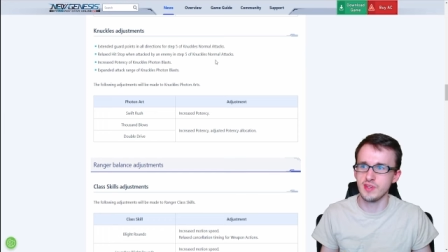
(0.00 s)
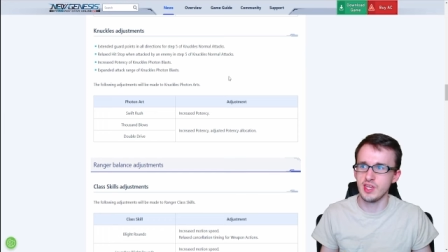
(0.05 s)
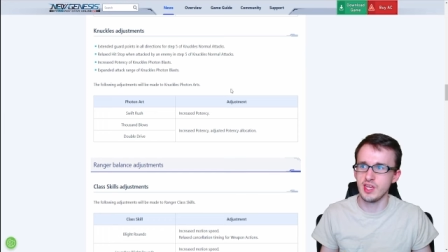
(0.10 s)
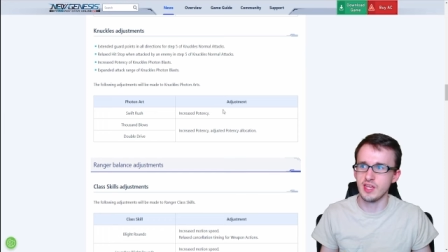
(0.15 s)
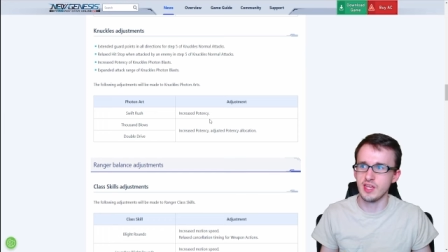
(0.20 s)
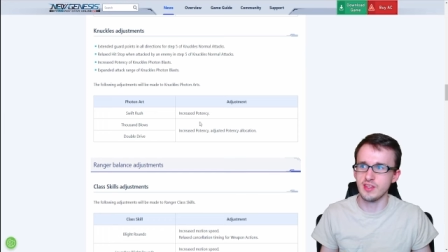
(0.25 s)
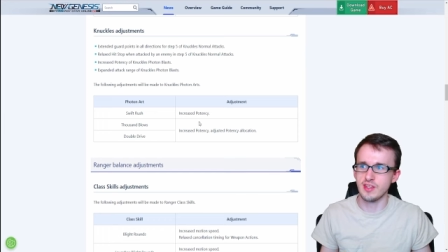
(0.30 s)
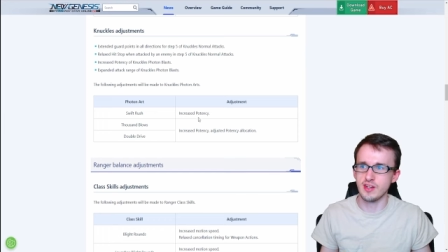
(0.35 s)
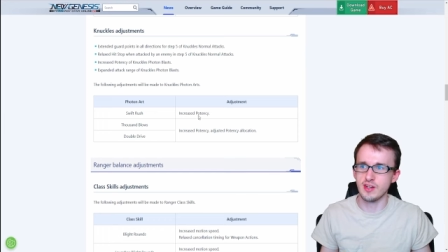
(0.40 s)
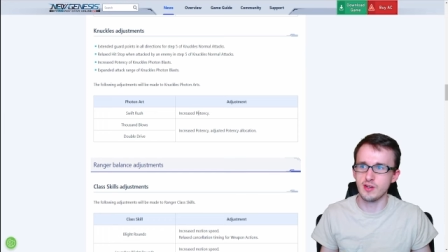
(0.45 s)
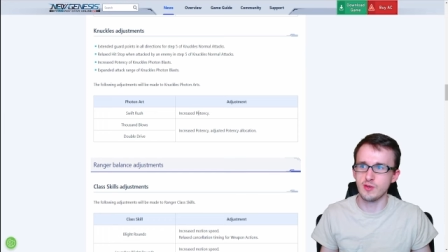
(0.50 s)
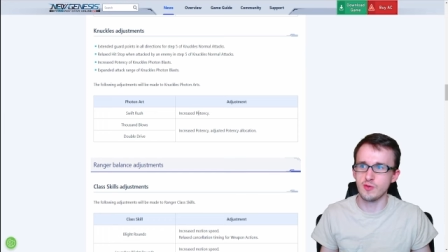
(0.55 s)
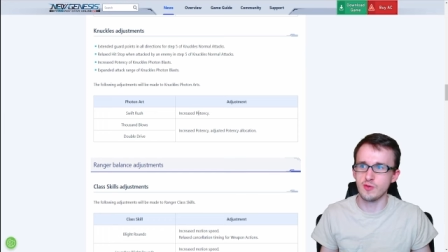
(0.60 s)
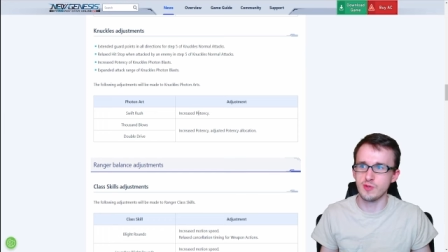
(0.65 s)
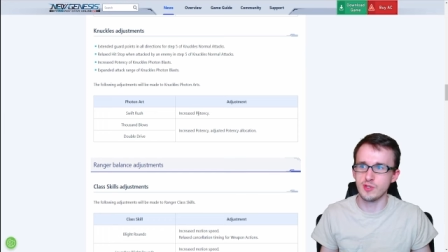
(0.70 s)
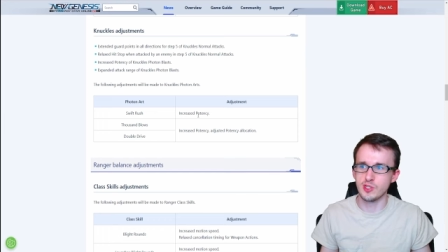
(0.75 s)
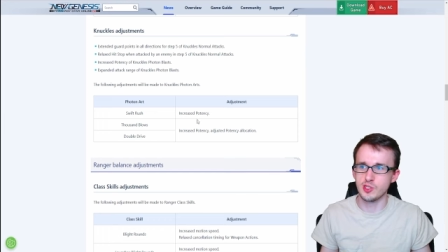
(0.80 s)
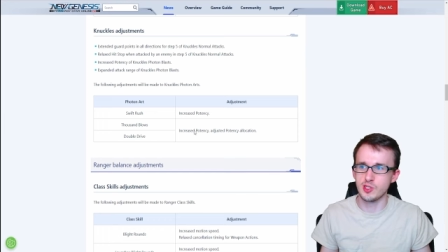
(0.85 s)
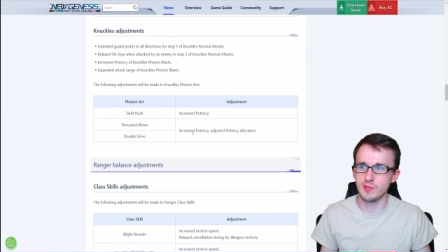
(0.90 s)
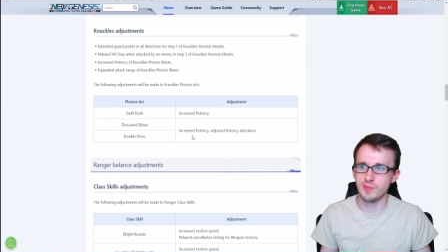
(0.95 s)
and then
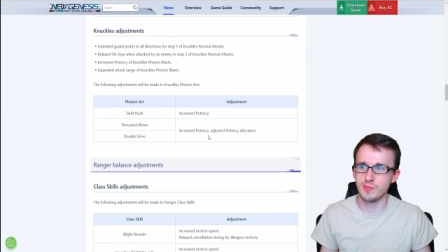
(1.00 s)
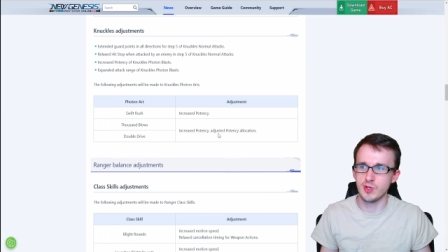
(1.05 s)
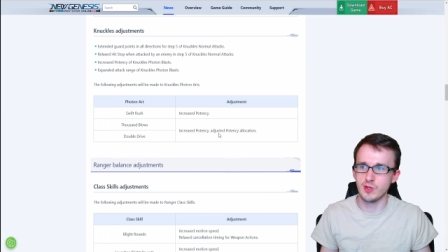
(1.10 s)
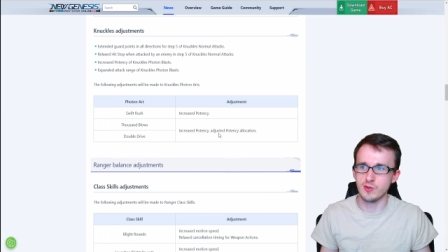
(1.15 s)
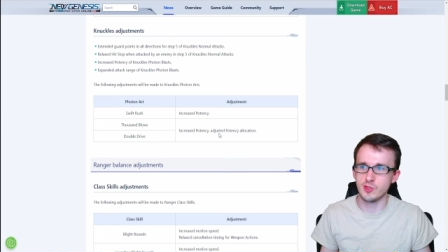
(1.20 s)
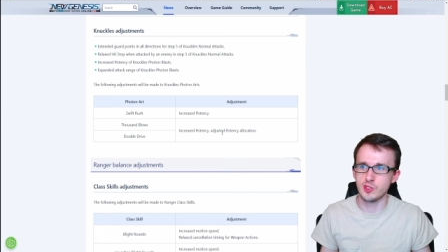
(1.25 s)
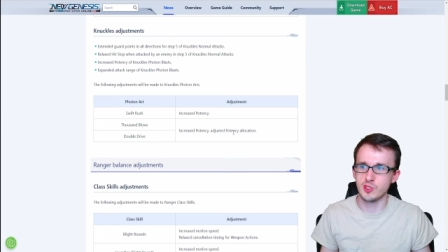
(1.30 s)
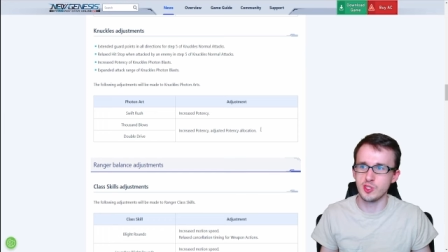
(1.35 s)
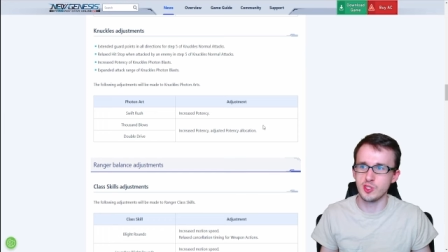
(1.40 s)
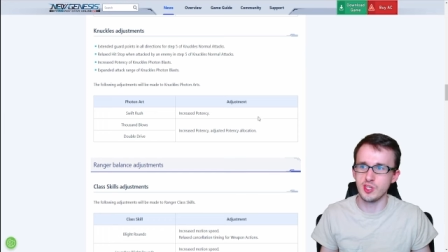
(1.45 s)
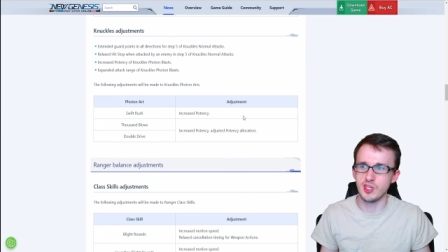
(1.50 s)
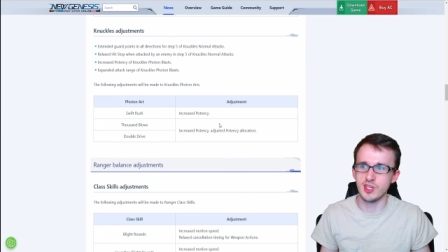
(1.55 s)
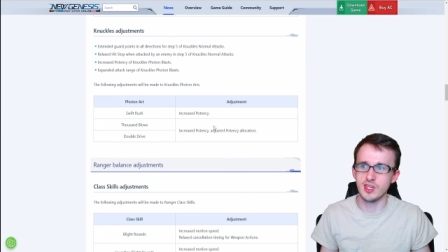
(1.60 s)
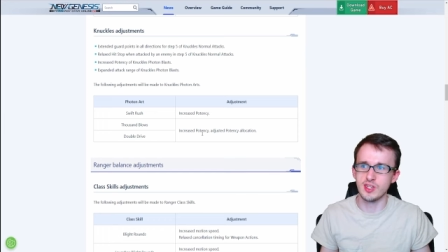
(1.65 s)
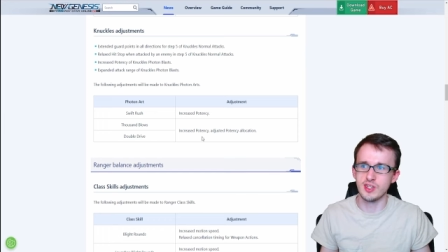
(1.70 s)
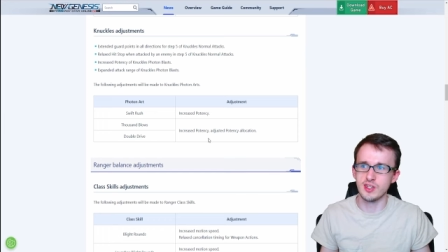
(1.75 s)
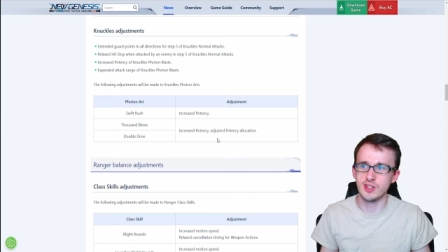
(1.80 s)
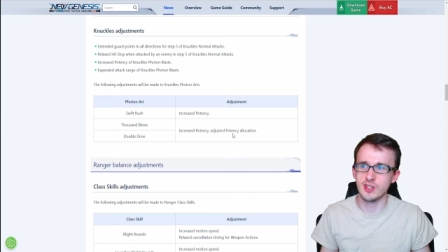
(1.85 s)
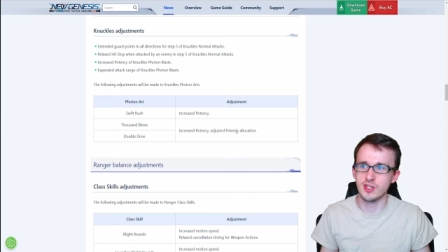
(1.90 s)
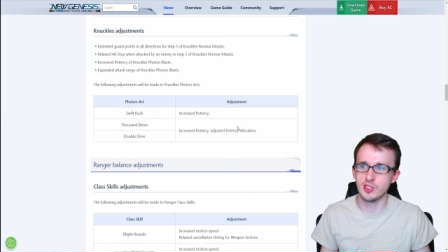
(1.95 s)
increased potency
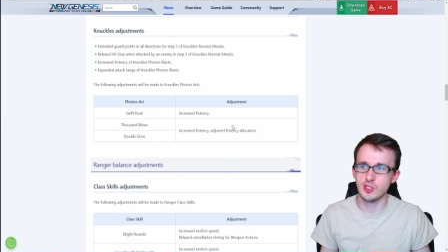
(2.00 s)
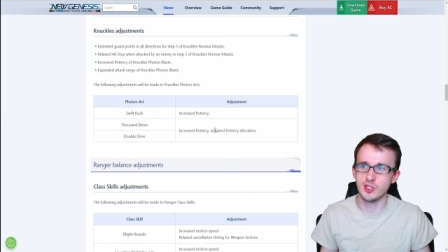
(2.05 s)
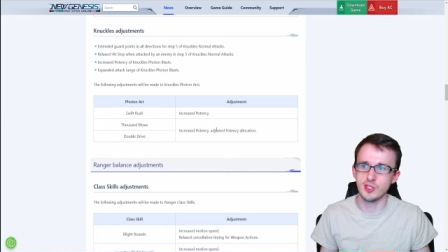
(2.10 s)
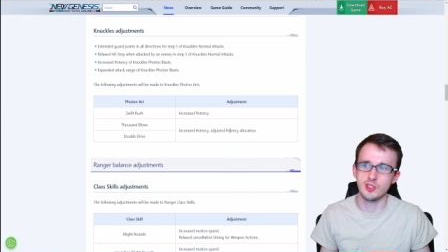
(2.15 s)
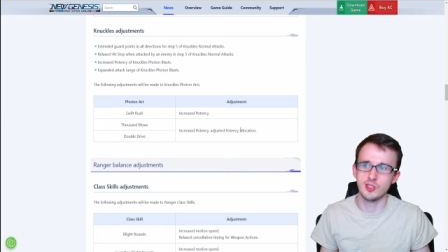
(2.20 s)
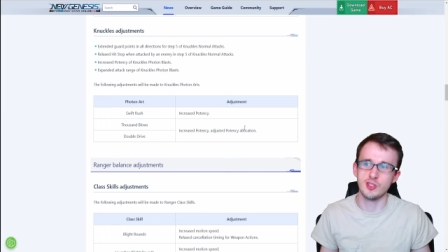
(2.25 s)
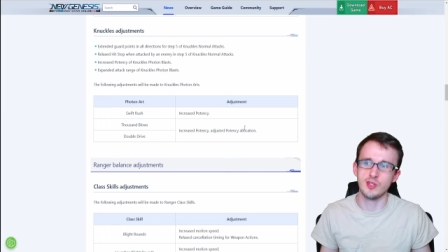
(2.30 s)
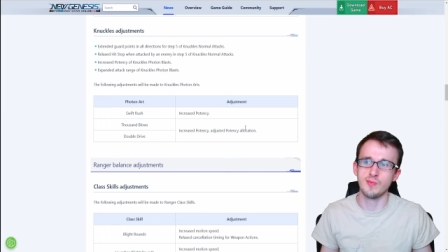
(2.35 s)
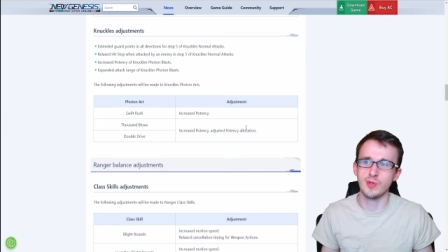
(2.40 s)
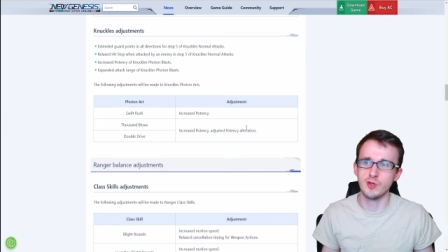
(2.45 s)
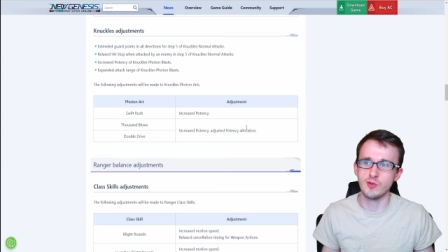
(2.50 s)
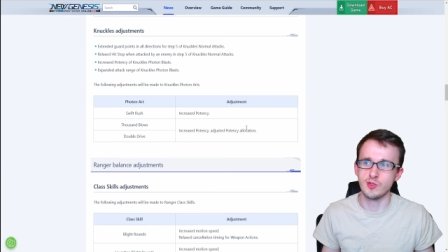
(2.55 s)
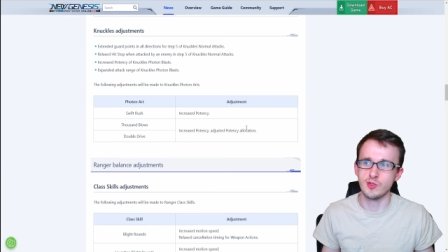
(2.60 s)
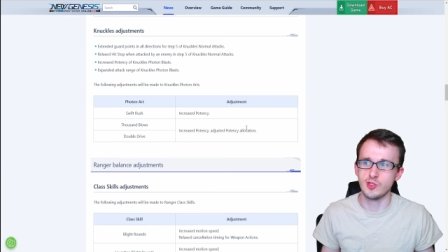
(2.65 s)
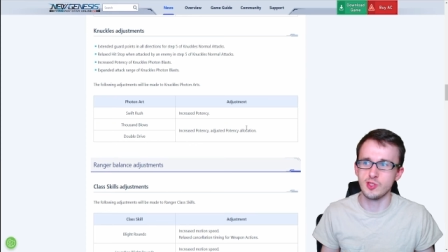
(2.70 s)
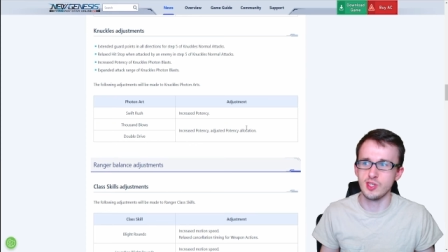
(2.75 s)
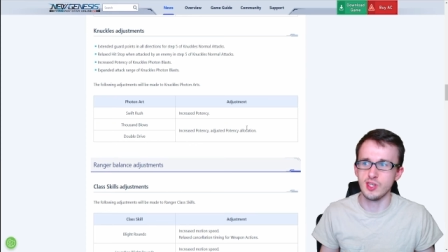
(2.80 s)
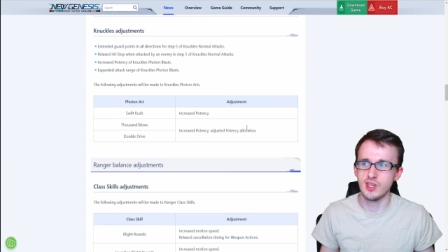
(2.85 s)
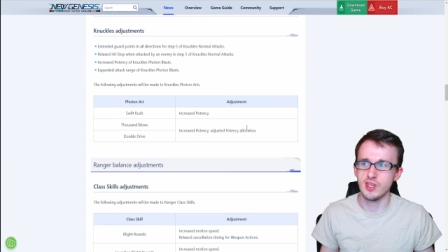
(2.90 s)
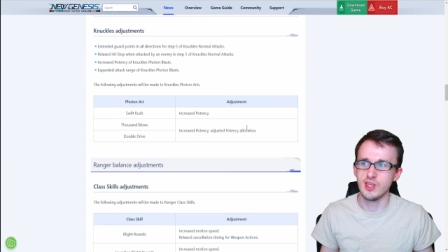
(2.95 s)
and adjusted
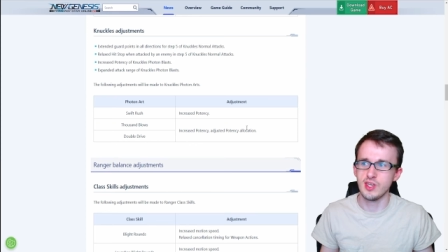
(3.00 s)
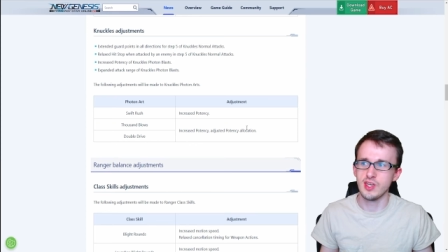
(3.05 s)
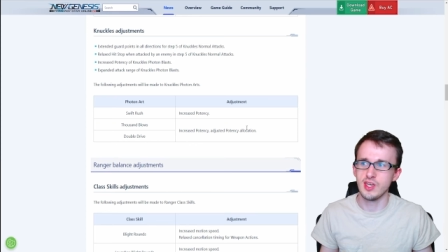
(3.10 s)
potency